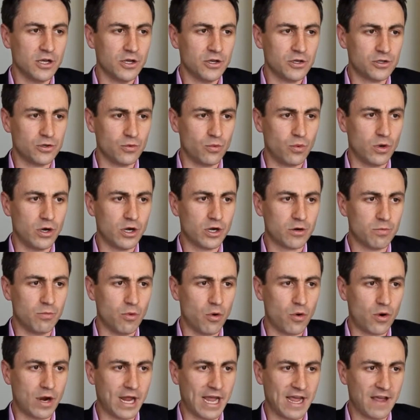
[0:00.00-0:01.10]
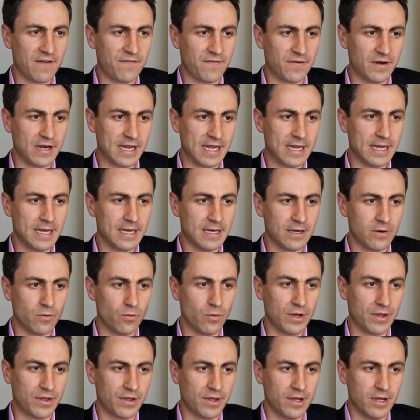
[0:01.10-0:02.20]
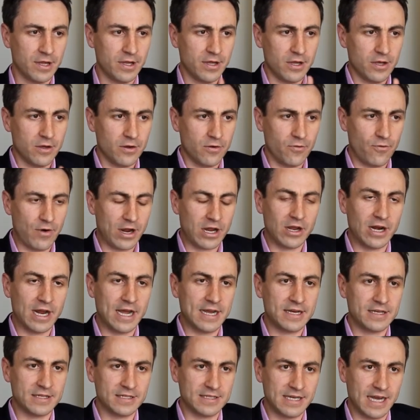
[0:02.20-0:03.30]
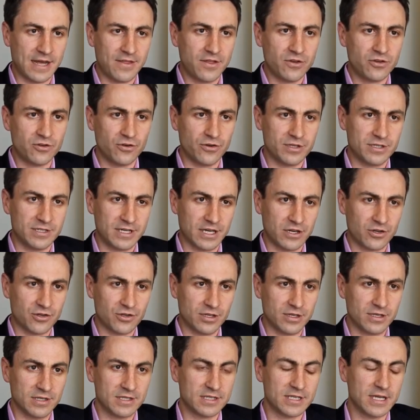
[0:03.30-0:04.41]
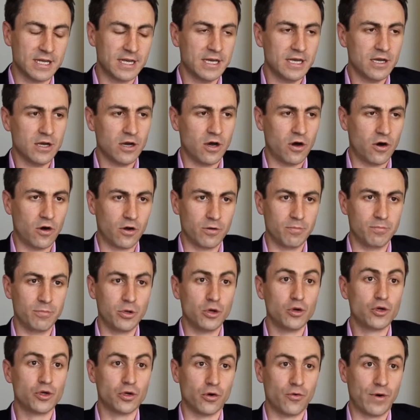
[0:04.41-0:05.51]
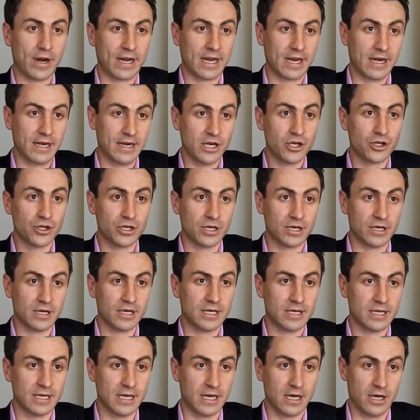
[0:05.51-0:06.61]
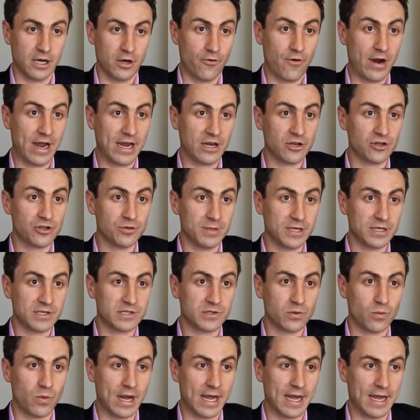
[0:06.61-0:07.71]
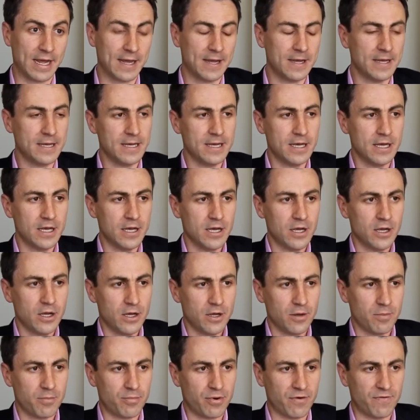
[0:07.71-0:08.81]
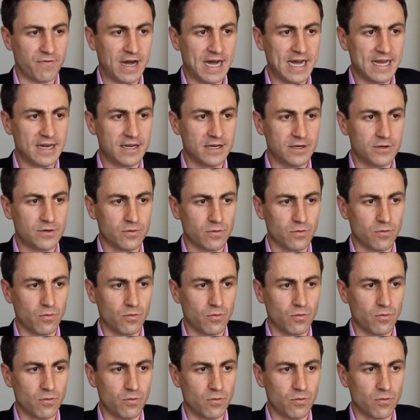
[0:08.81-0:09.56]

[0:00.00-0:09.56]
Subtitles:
to work more carefully with regulators in other jurisdictions on mutual recognition arrangements, where reciprocity